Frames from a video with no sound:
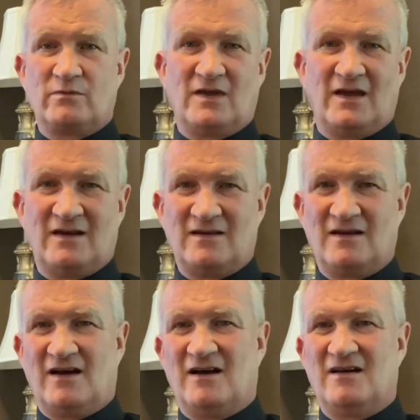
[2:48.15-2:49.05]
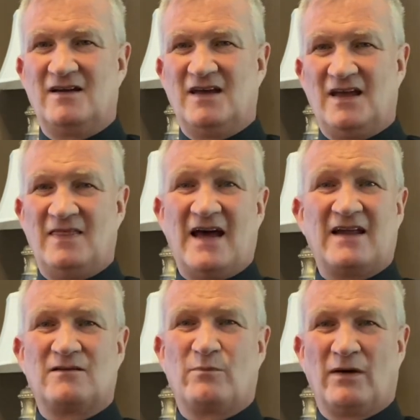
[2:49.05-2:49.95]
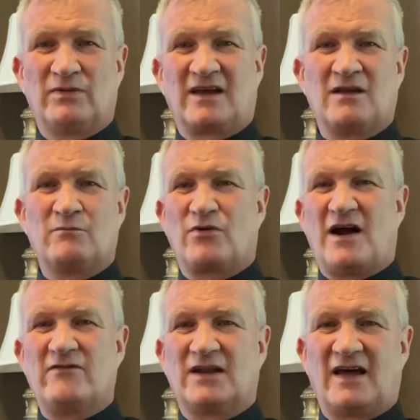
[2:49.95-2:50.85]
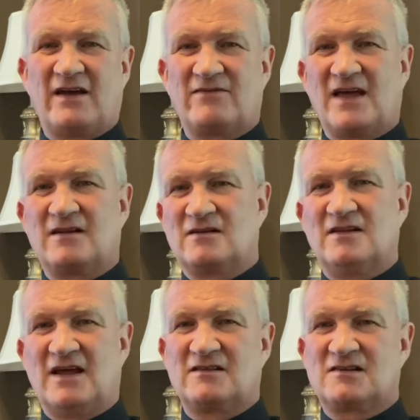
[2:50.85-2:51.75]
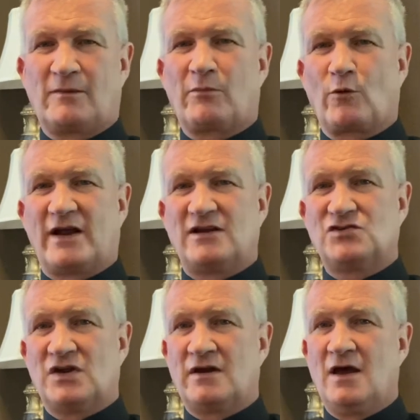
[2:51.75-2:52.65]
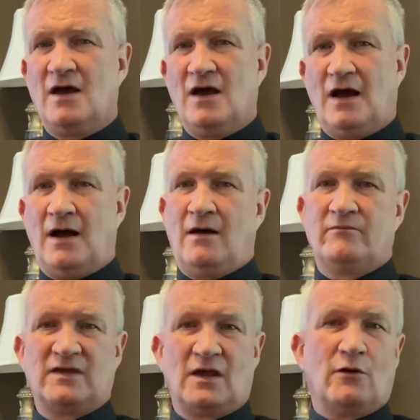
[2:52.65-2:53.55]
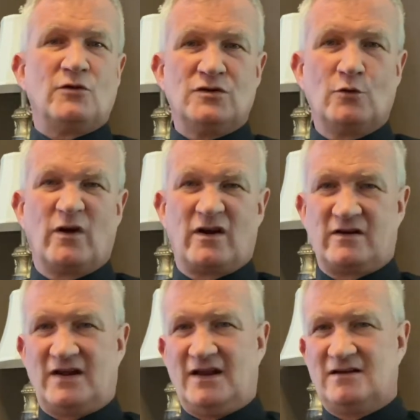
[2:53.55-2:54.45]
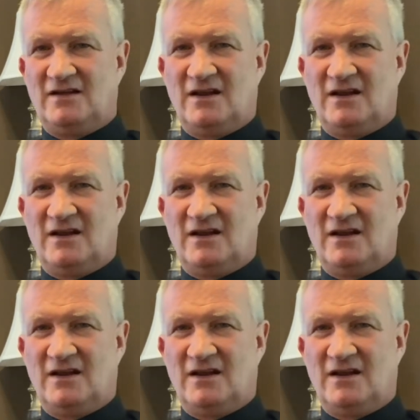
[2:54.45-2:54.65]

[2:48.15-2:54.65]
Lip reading: in that public and private life, that separation. You earned it.